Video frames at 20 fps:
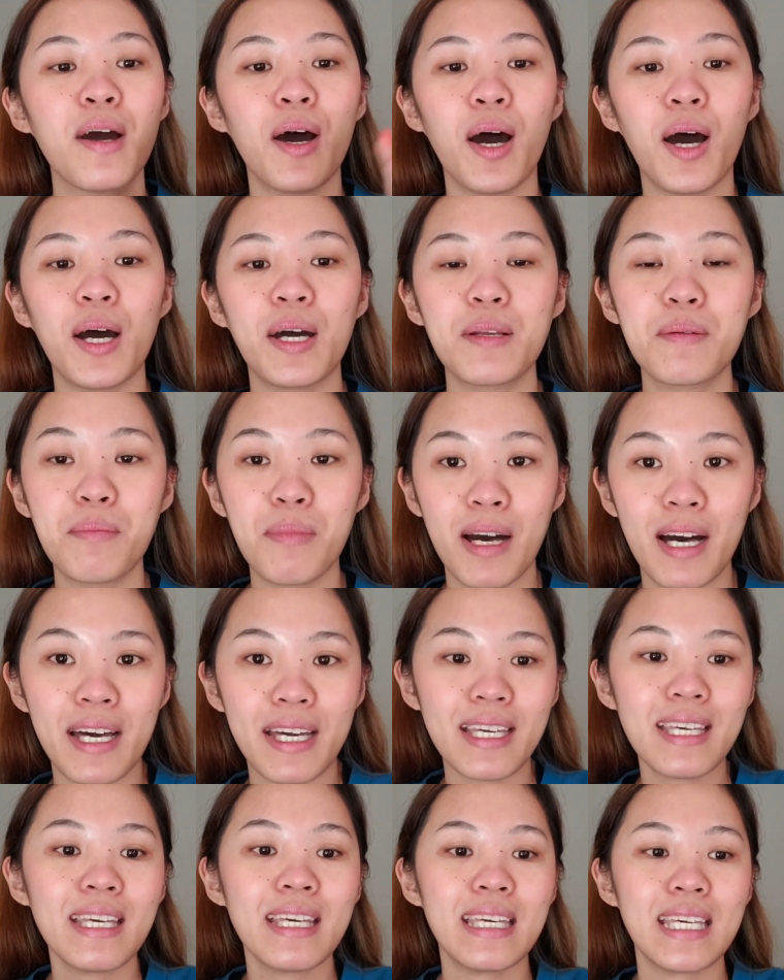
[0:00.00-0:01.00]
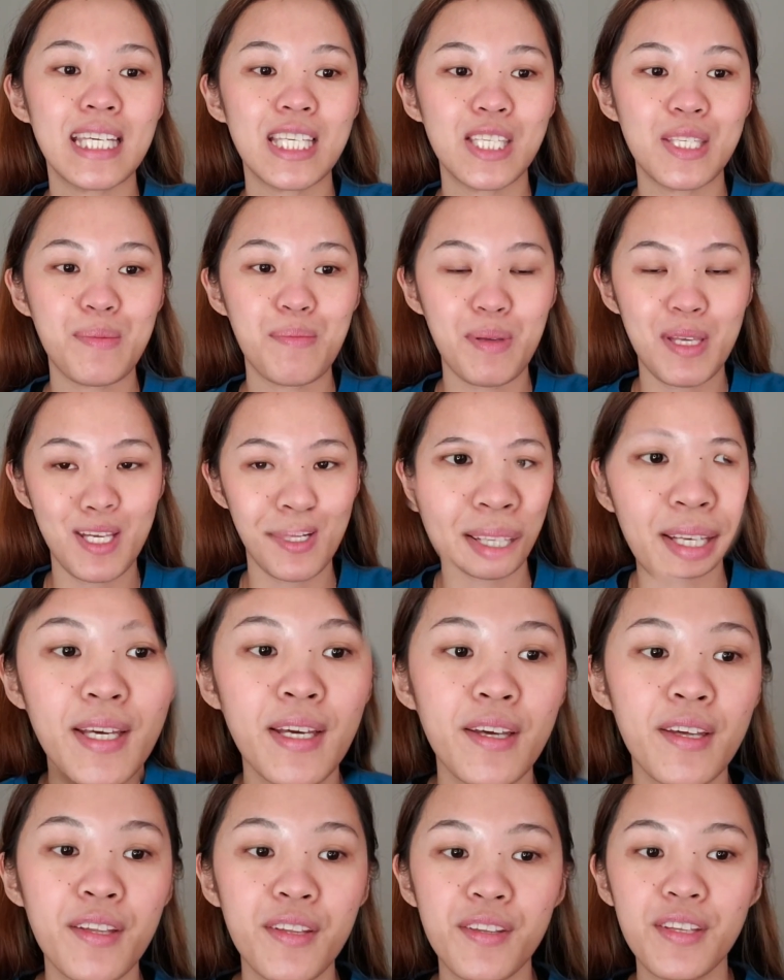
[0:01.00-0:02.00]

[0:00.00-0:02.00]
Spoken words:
on my experience.